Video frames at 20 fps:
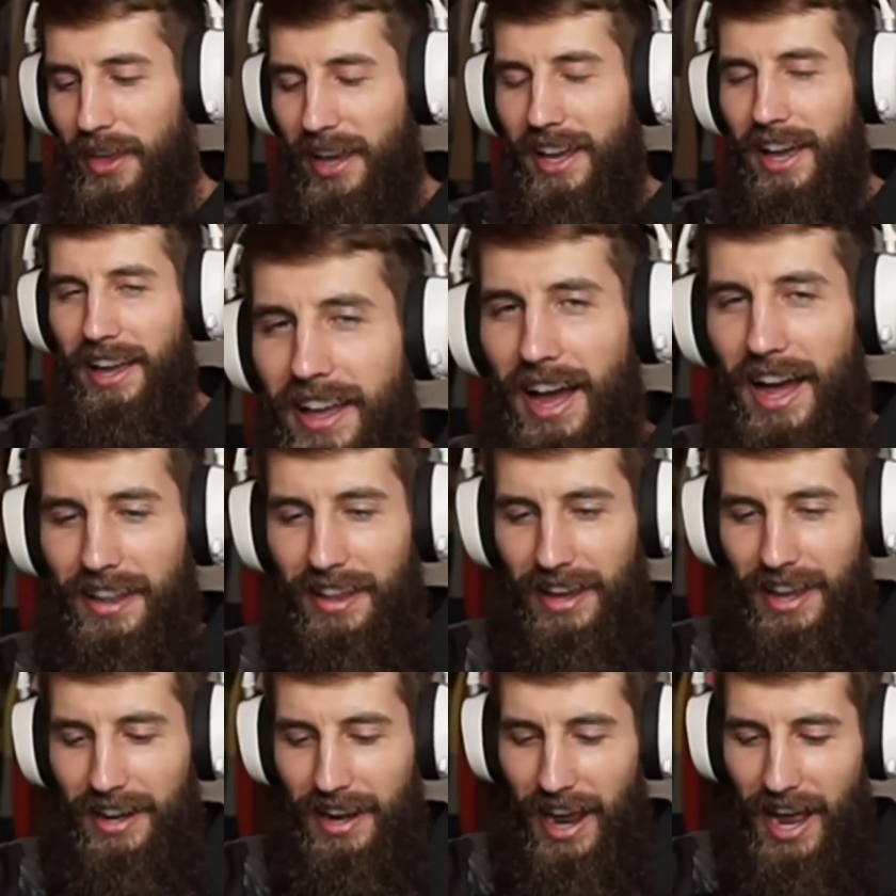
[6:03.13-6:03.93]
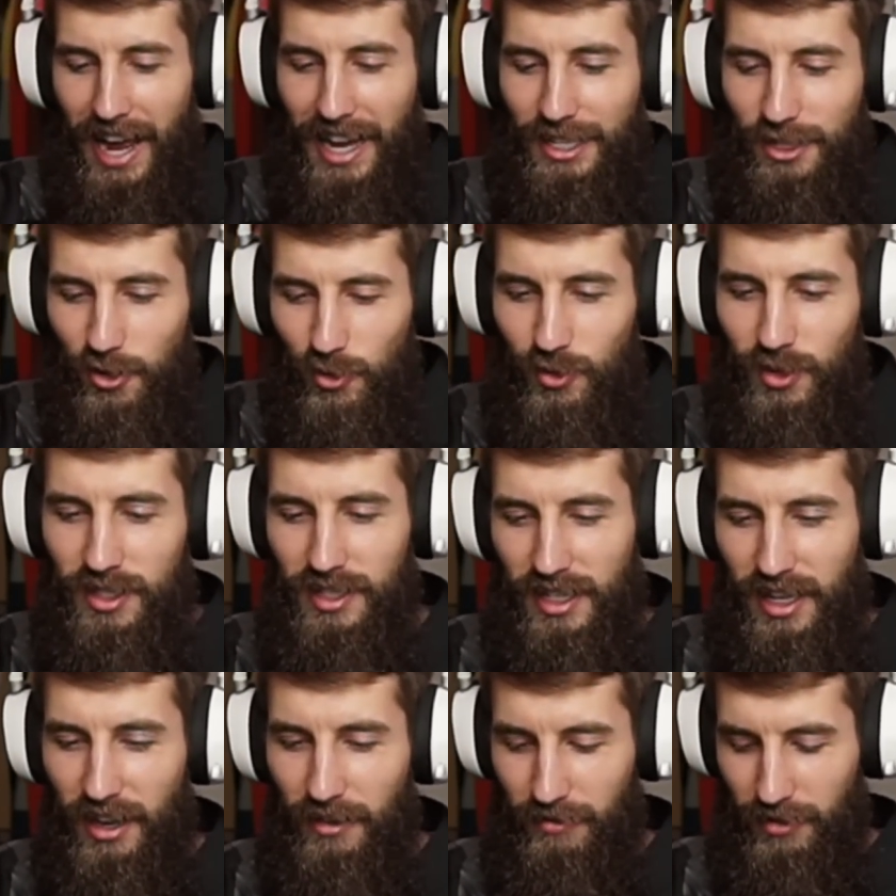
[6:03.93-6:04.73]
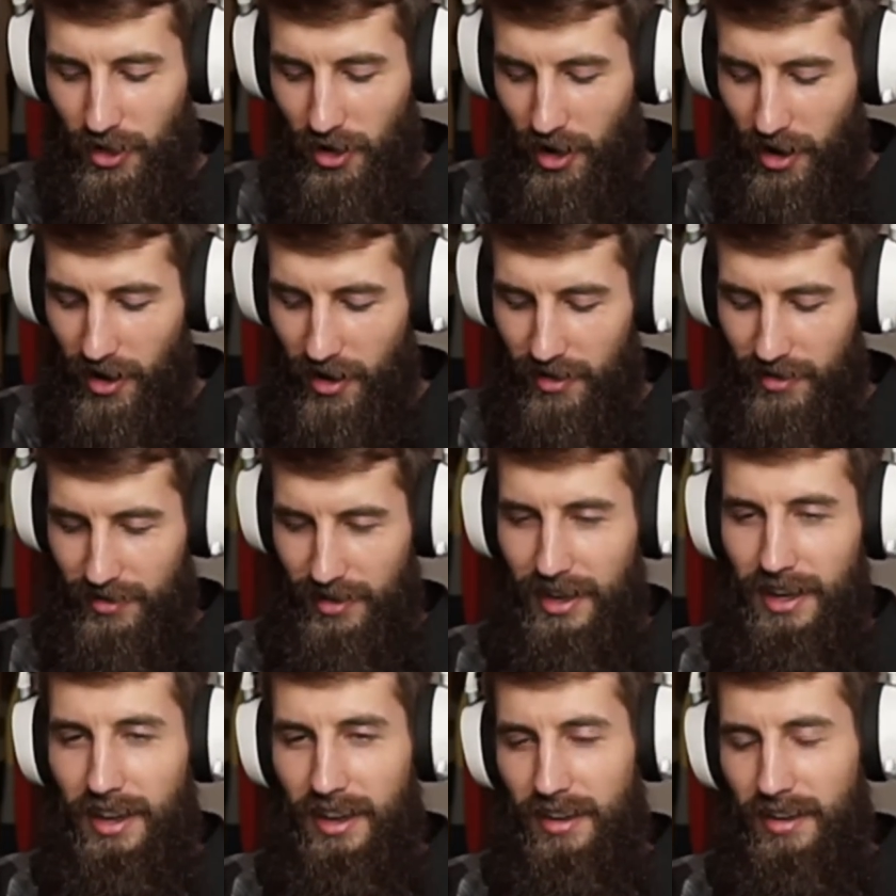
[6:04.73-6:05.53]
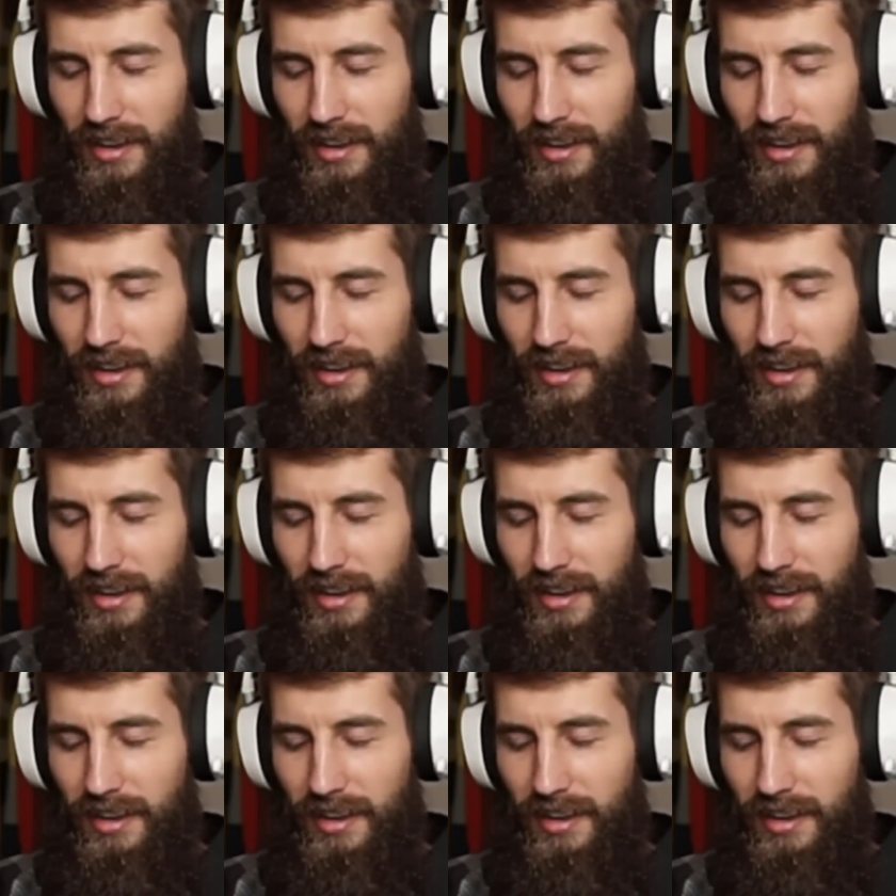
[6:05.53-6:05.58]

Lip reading: Like, I got like an iTunes gift card